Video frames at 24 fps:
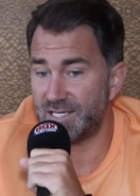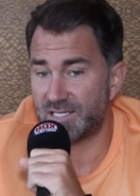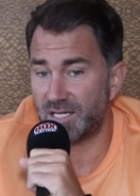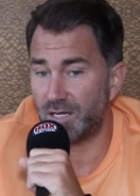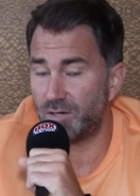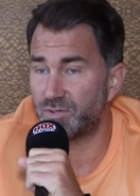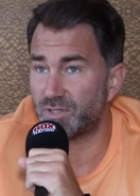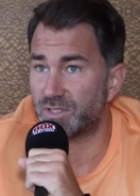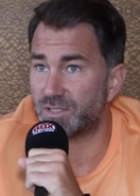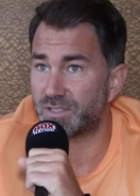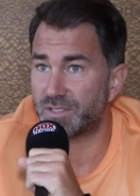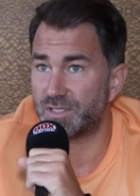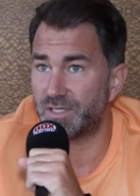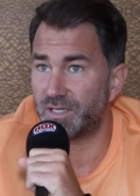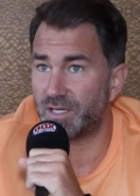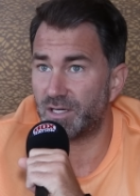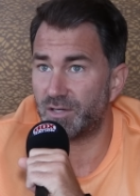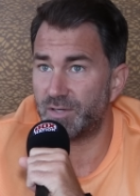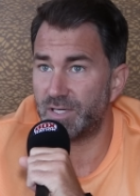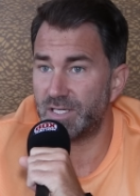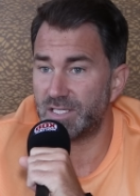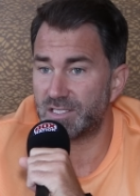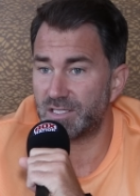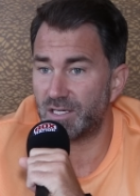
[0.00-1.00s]
told us, you know,
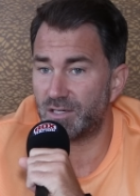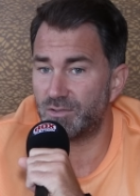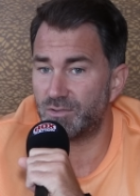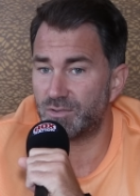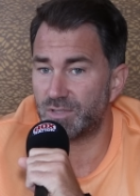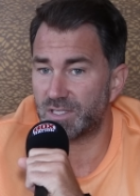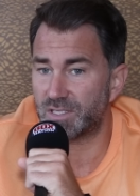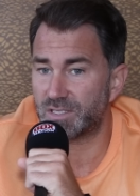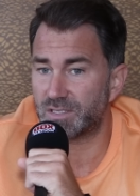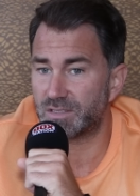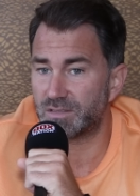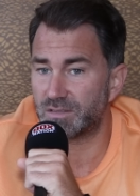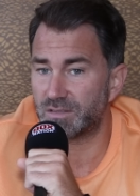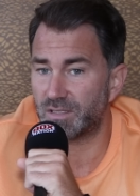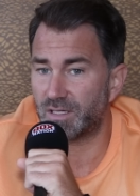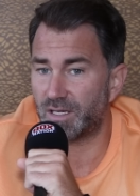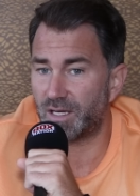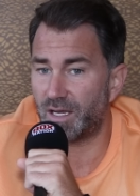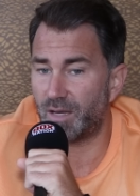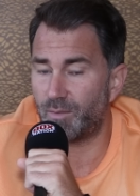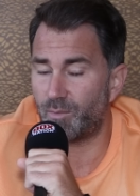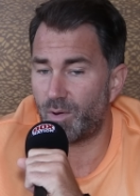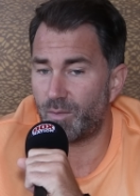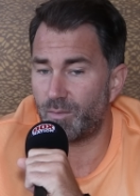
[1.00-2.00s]
he told us
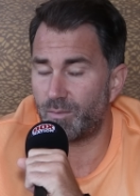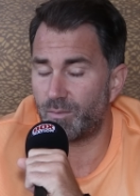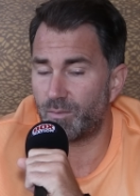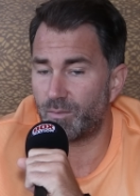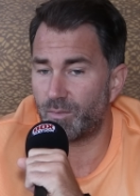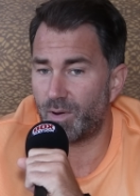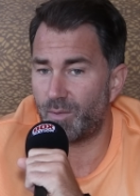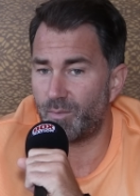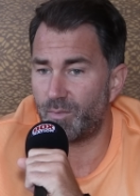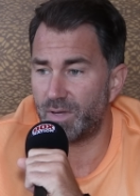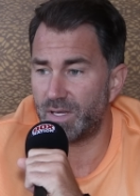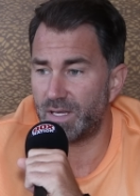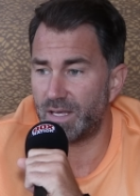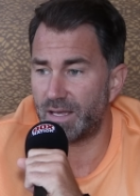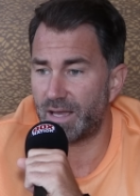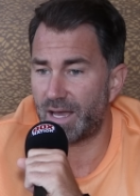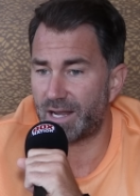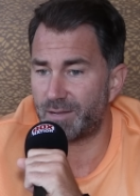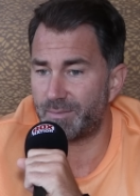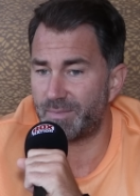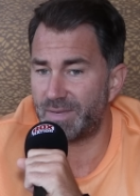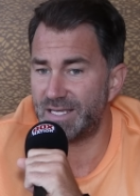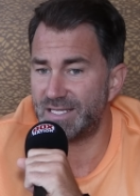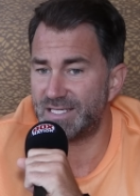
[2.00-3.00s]
uh, when, when we
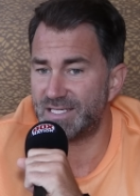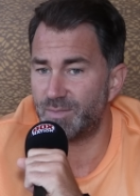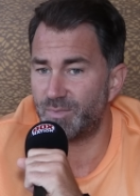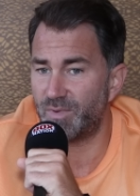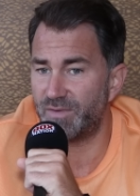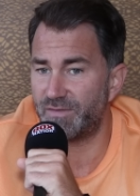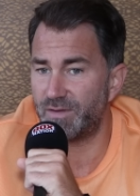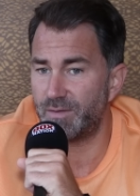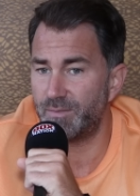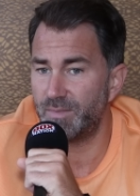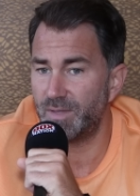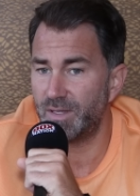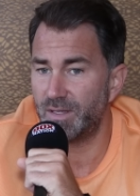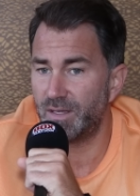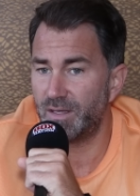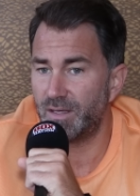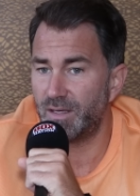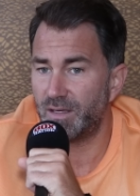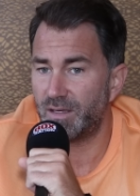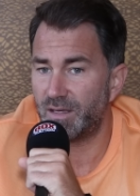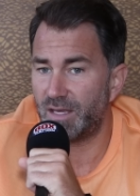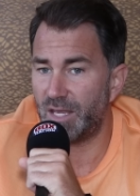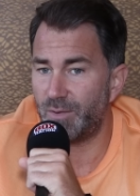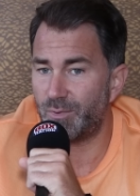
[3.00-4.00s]
had a meeting with him,
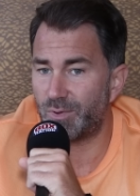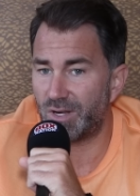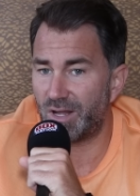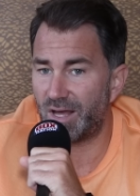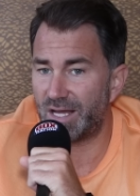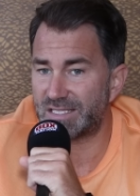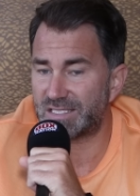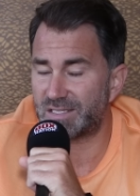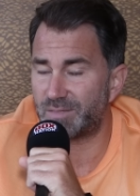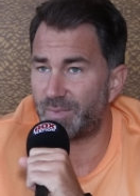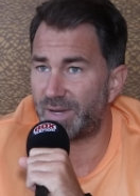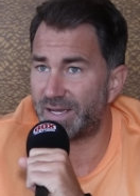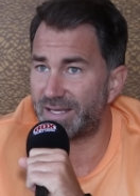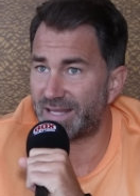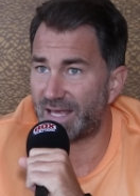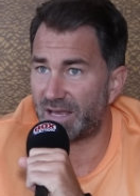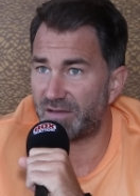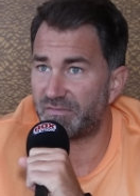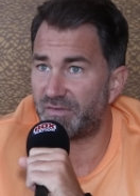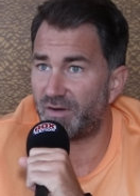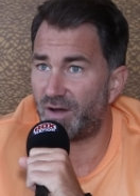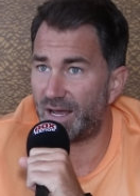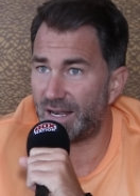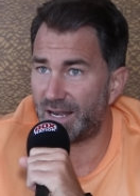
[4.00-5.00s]
he would like to make
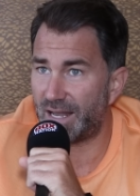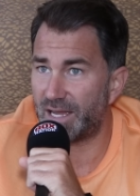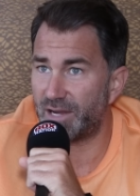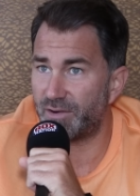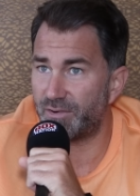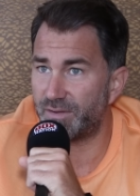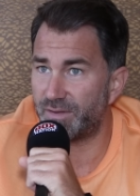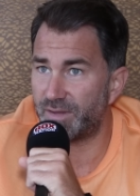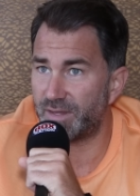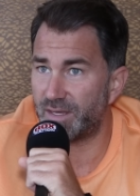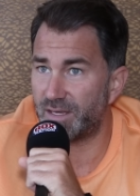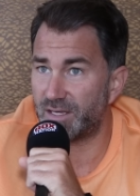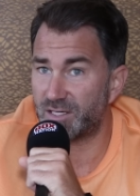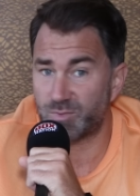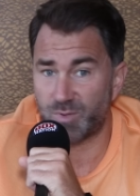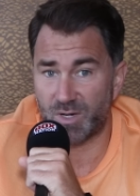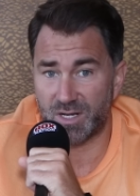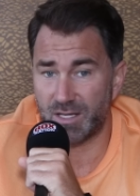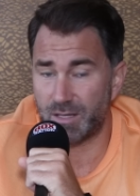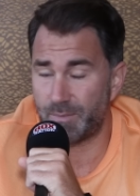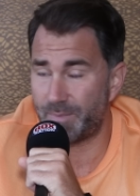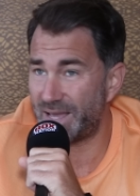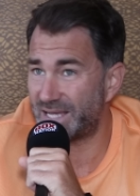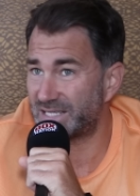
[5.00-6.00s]
that fight later in the year. It's one
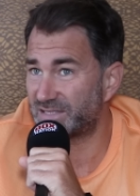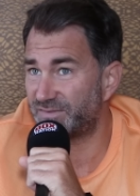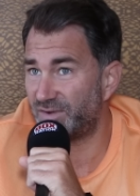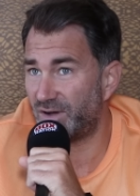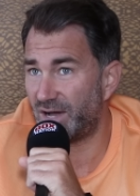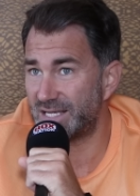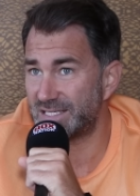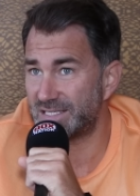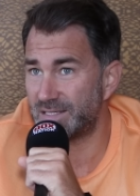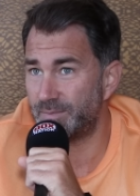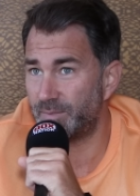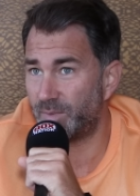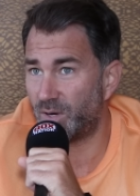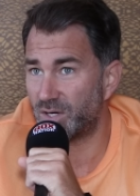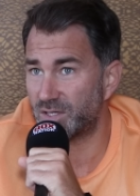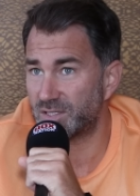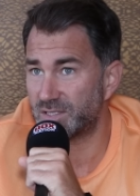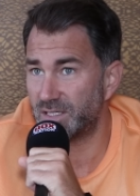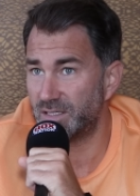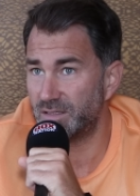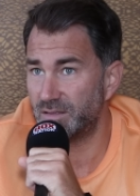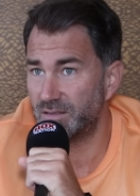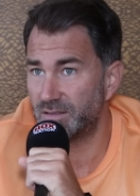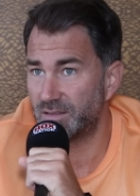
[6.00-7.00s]
of the best fights in
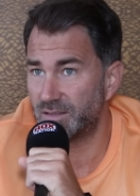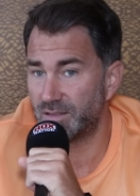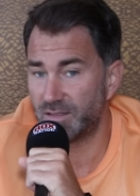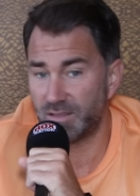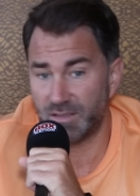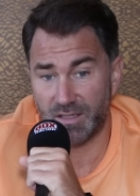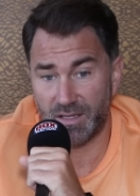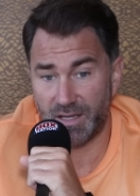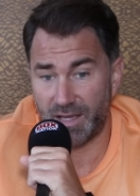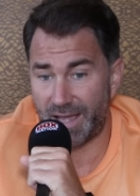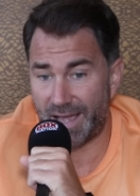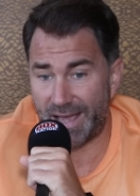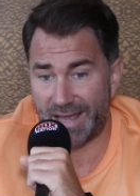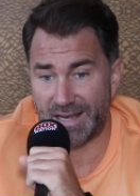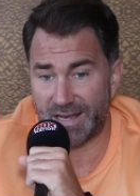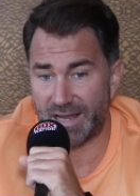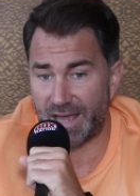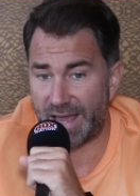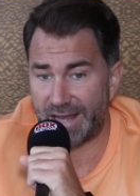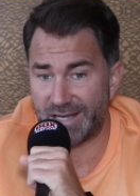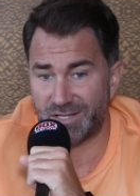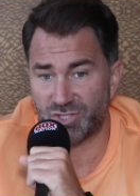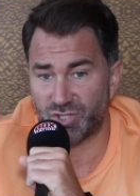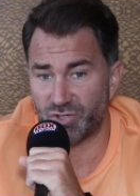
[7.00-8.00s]
boxing. And,
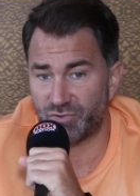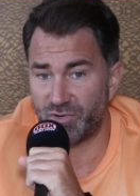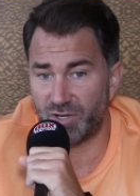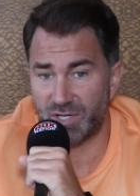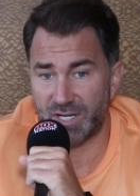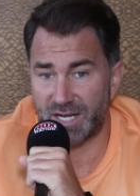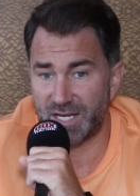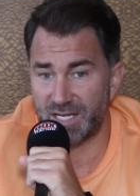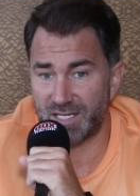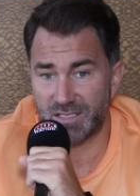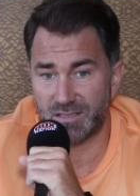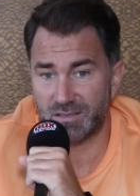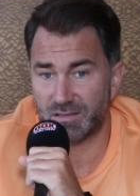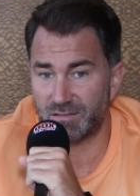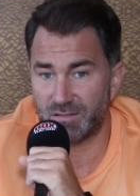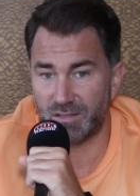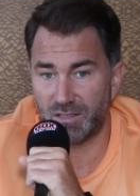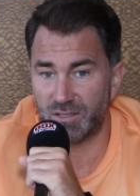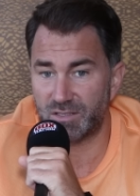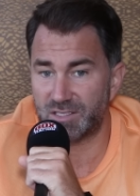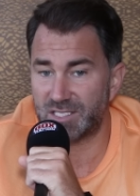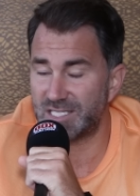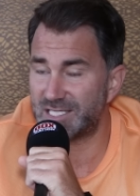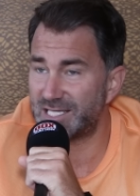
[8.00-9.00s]
and Jaron Ennis
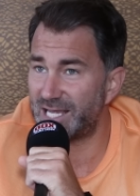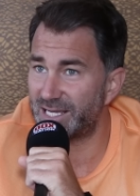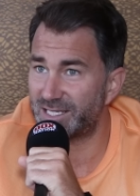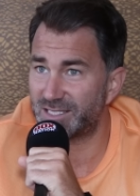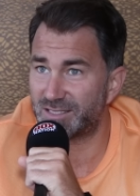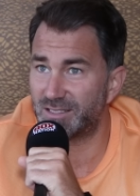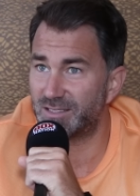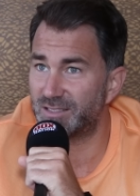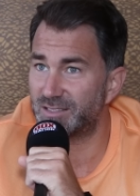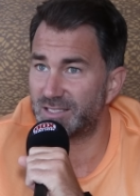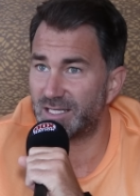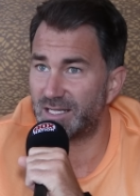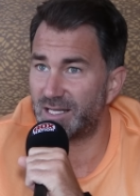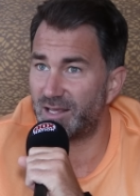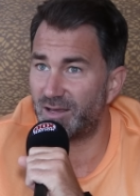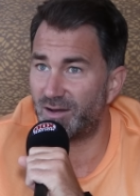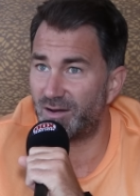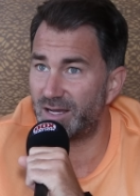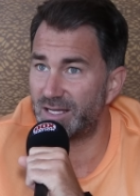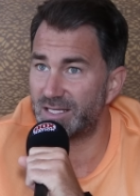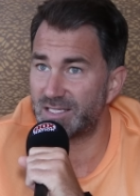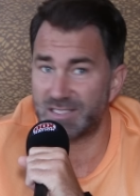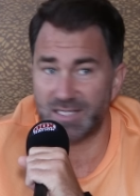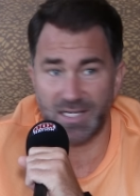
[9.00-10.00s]
looked His Excellency in the
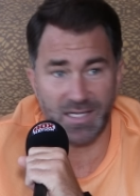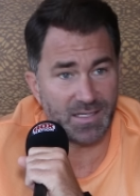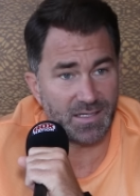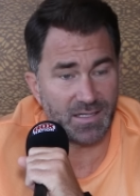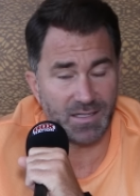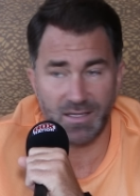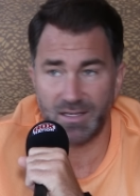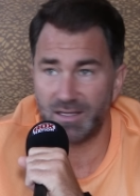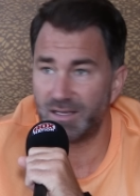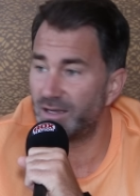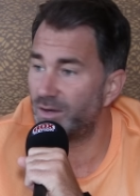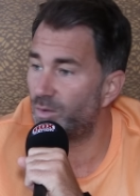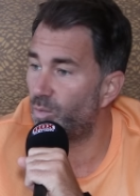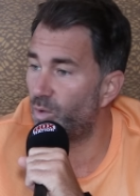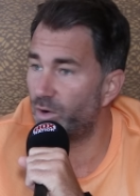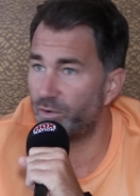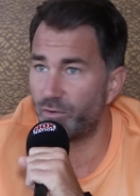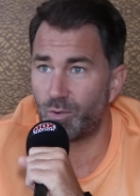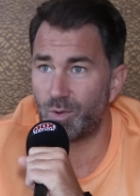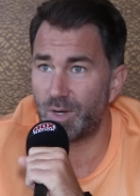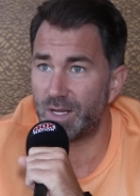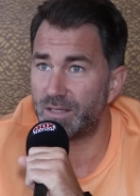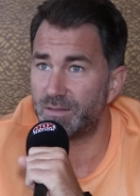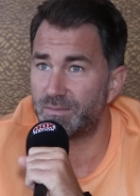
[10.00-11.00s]
eye and said, we're
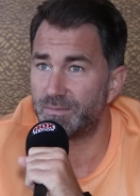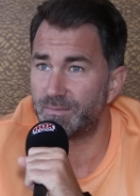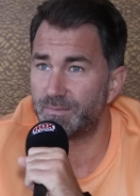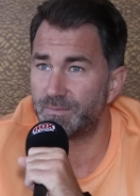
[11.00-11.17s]
all in